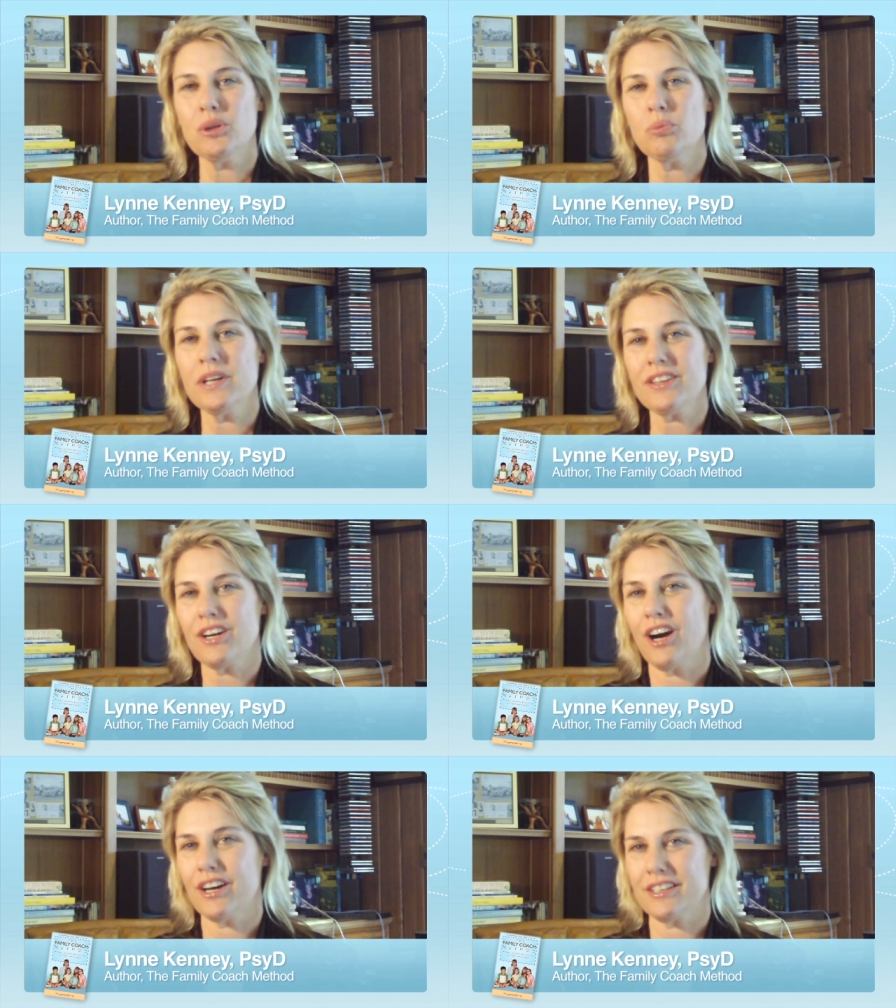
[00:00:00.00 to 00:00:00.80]
know, one of
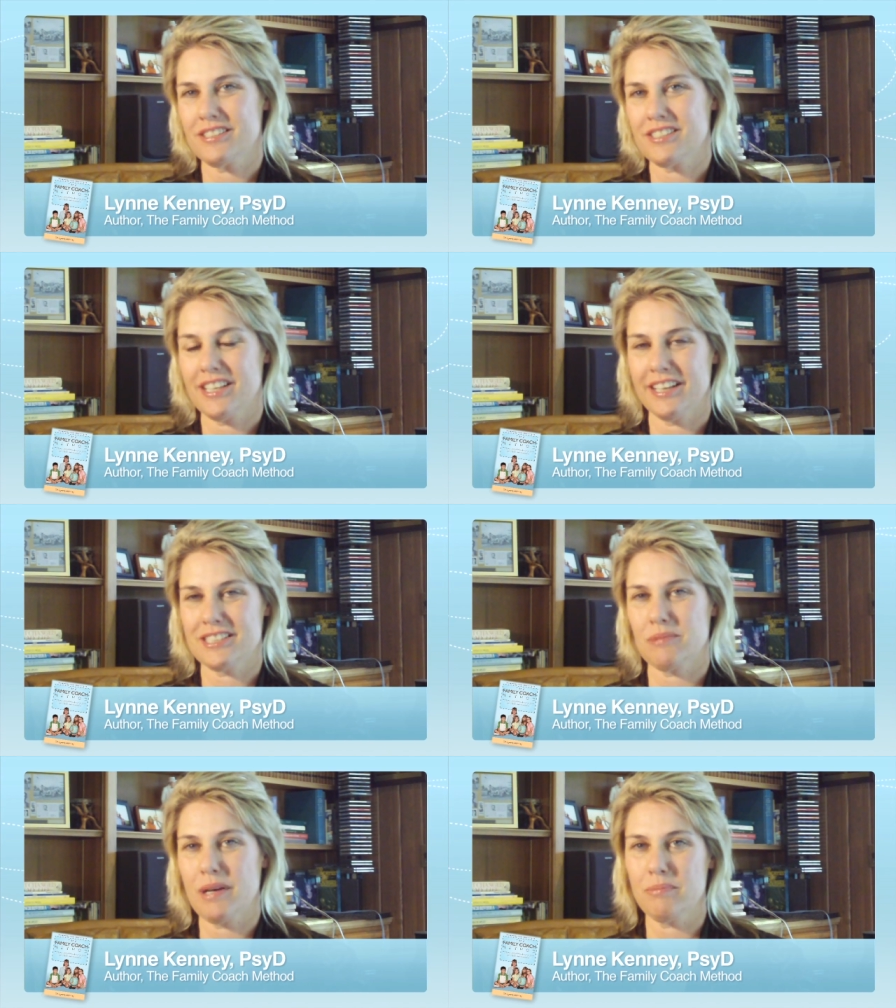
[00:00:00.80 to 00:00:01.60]
the hardest
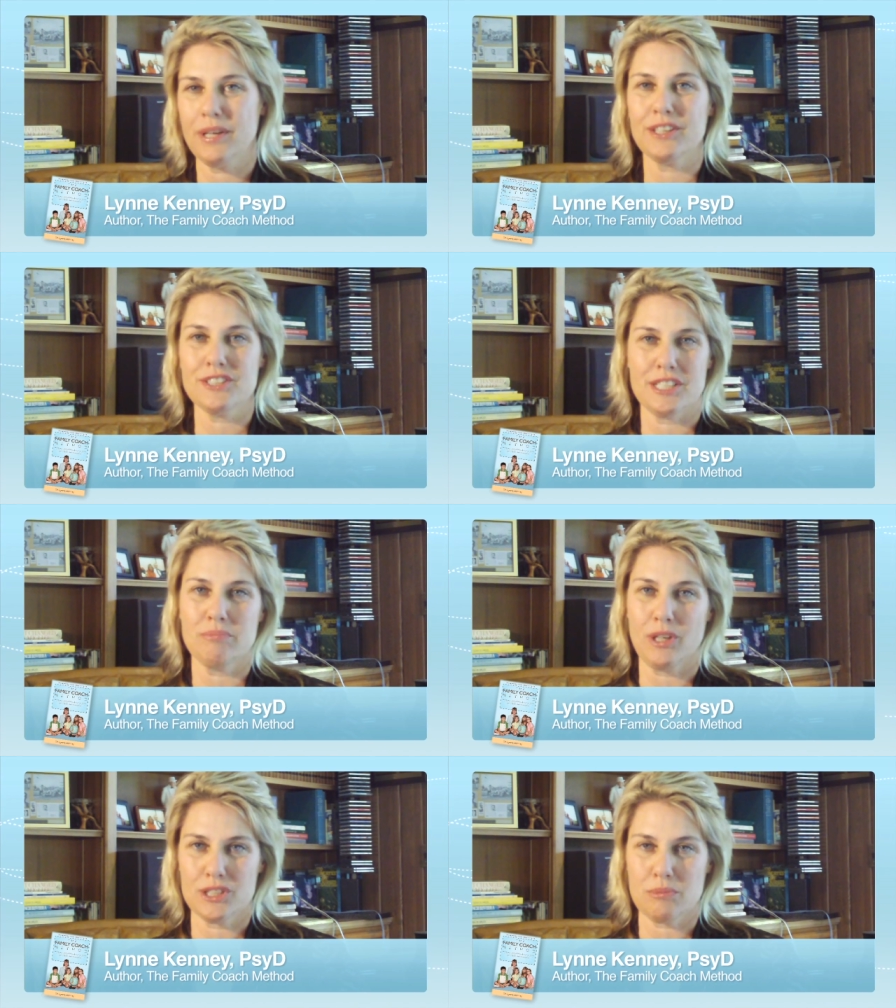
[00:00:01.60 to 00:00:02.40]
things about parenting
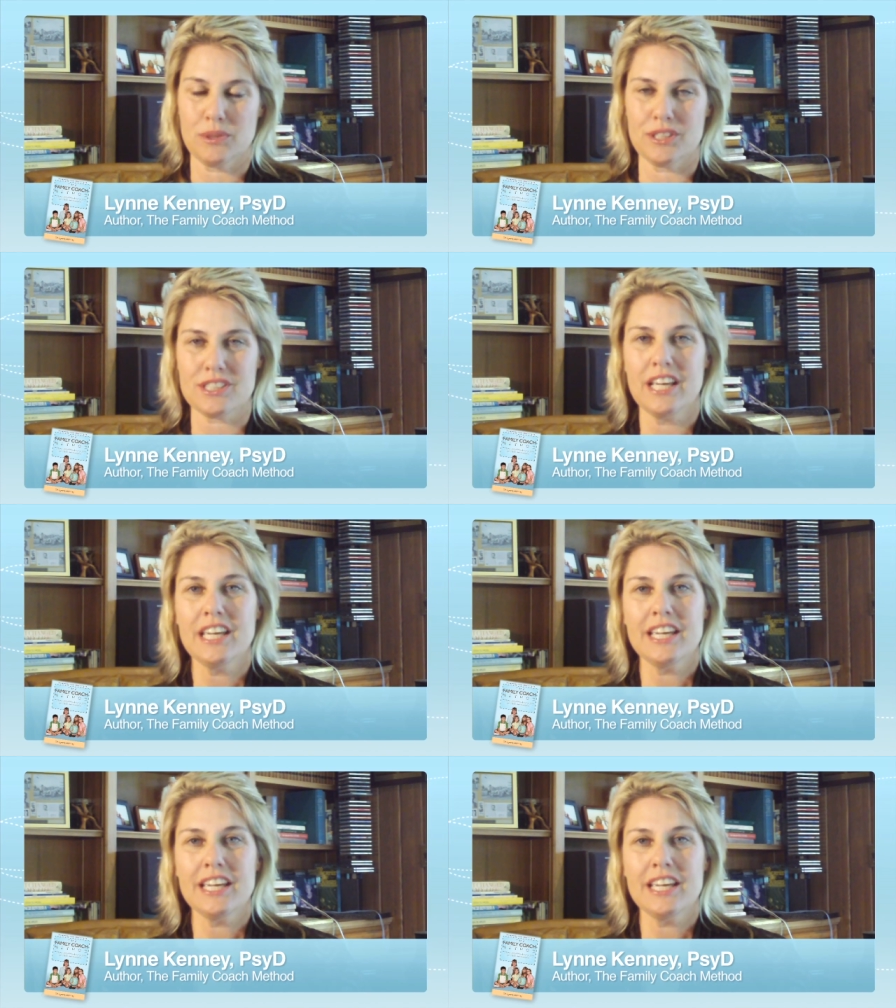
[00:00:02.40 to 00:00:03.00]
multiples